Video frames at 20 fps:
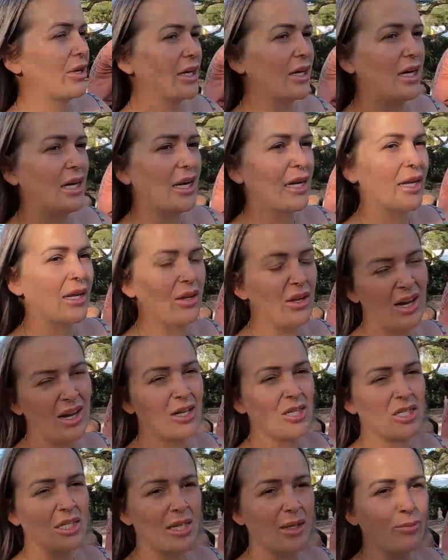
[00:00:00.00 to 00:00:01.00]
regarding
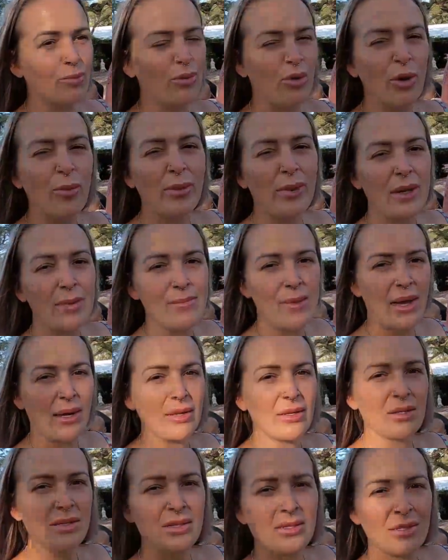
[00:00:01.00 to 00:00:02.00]
actually property
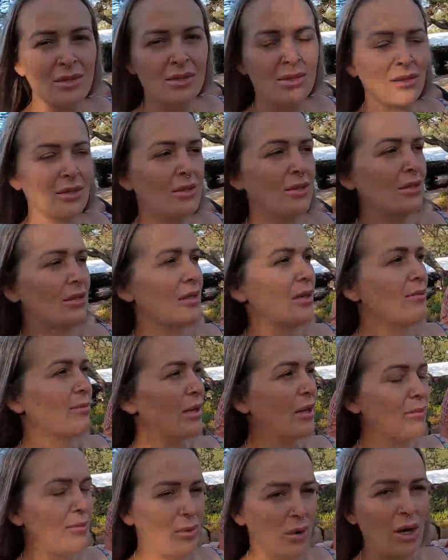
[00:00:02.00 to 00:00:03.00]
matters,
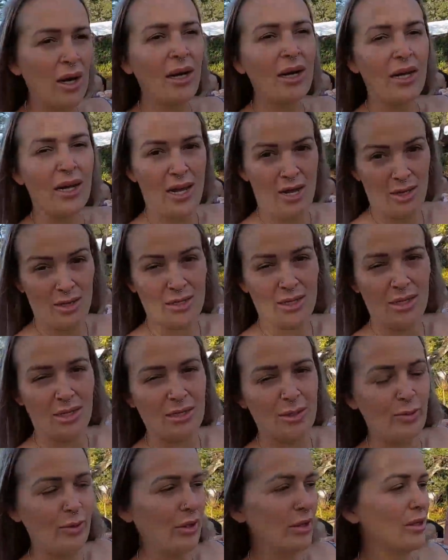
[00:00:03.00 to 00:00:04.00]
but my
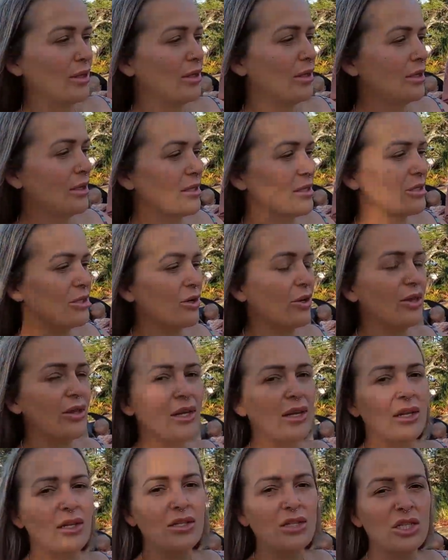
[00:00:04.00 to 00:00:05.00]
ex-husband has turned
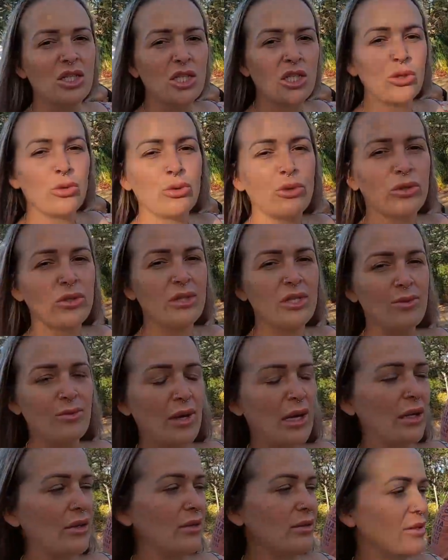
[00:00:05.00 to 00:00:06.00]
that into children's
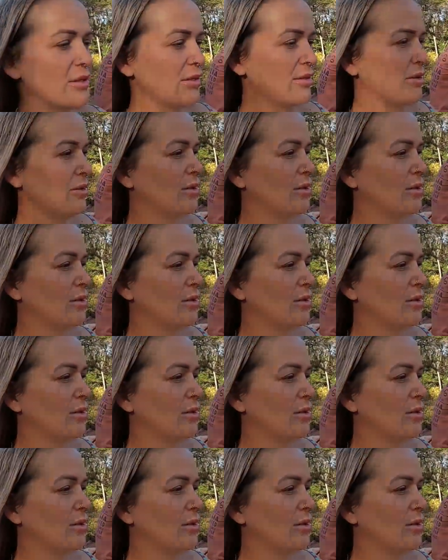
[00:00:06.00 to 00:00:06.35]
matters.